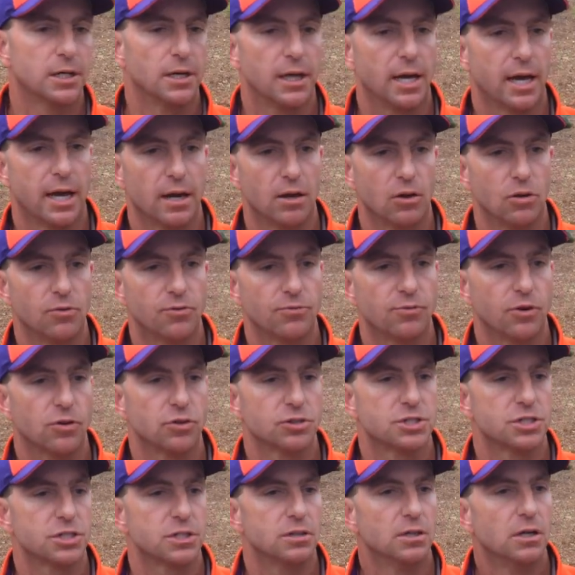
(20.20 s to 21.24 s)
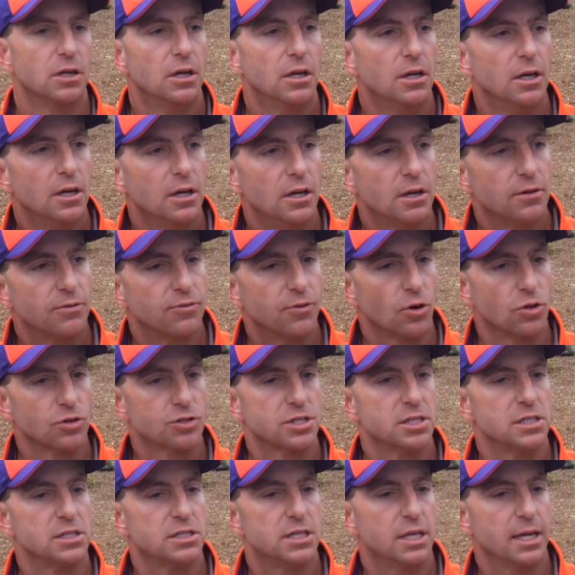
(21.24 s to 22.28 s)
had a little first
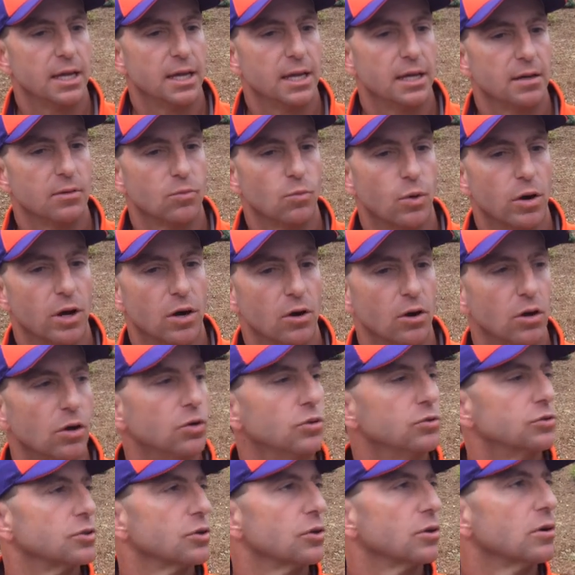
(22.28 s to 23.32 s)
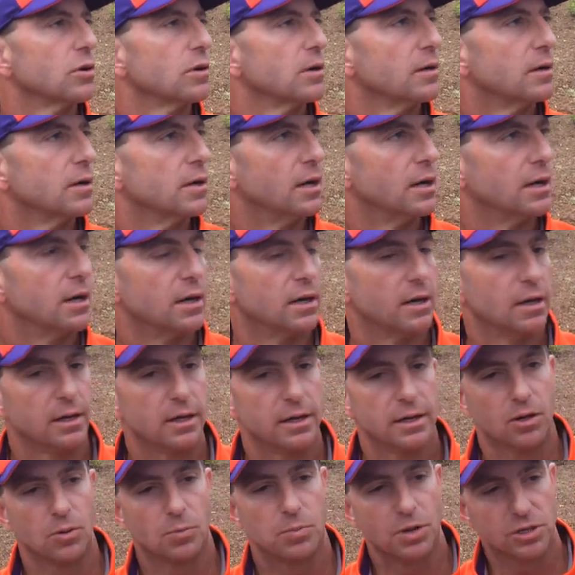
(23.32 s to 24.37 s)
and 10, win or loser,
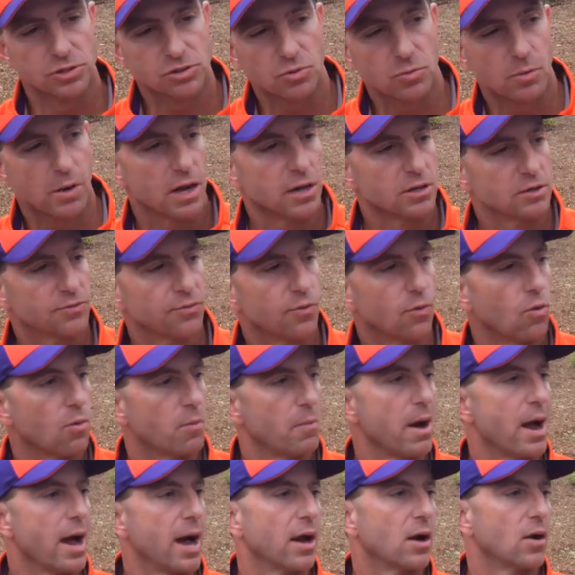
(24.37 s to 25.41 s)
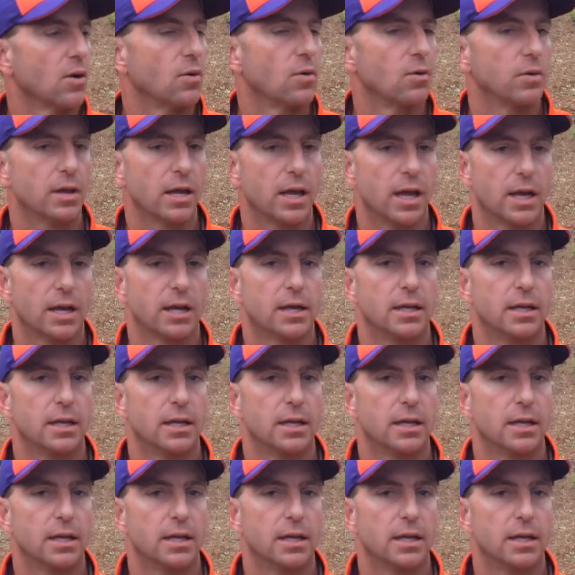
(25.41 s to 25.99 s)
plus or minus four battle. We